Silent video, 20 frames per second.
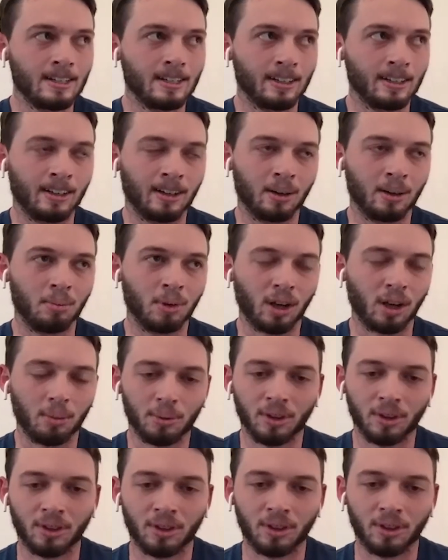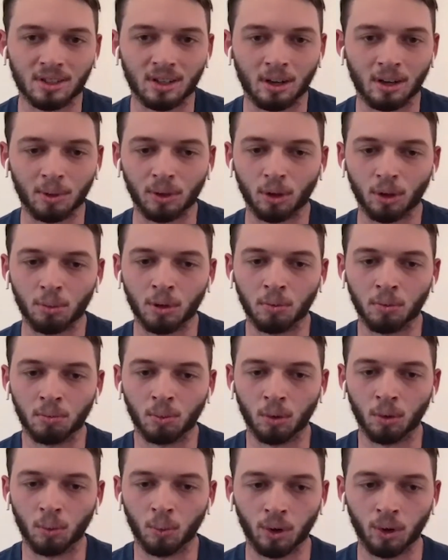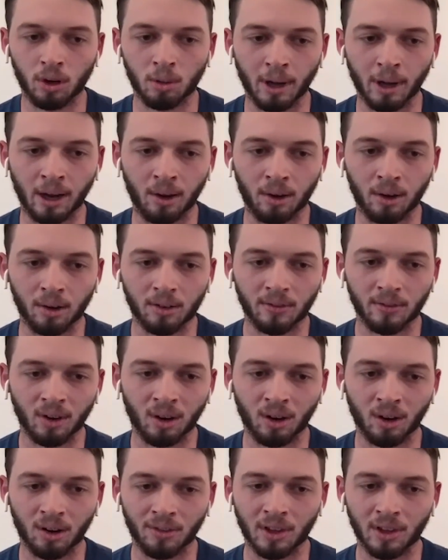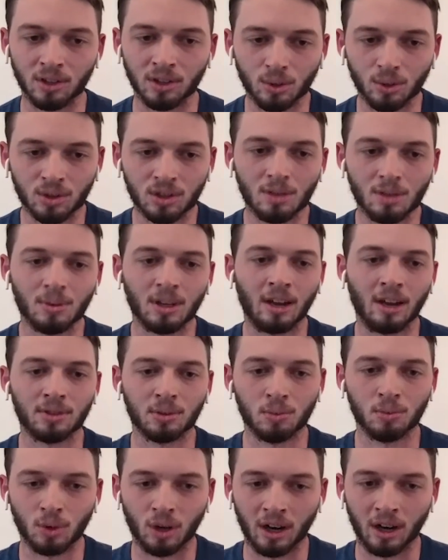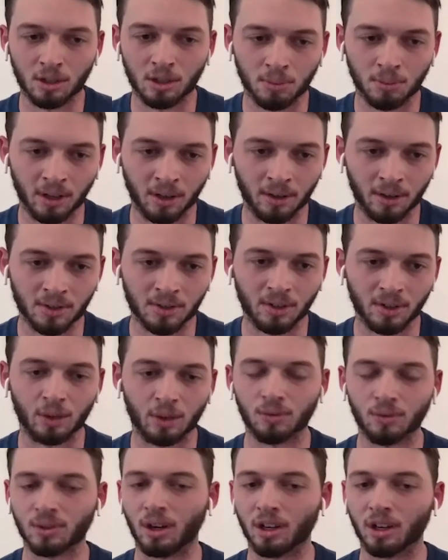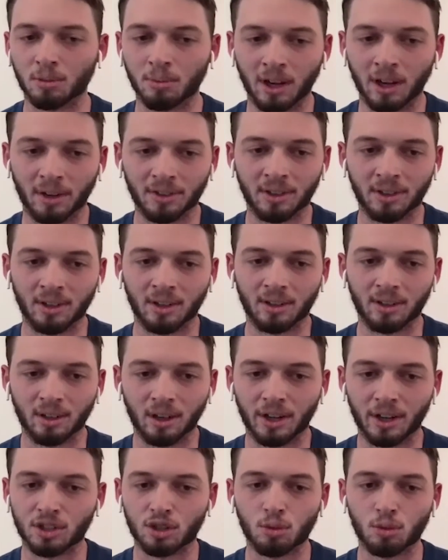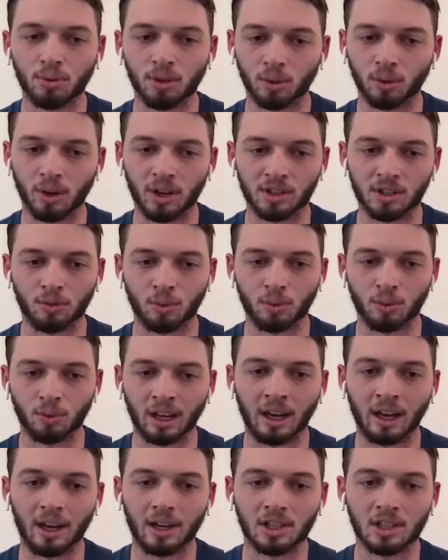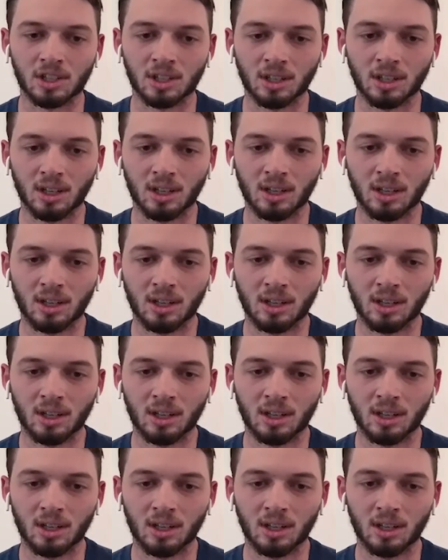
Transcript: A couple of things that I'm a little bit more worried about are they do seem to have some dry spells, like we've talked about. They're not super aggressive with cash.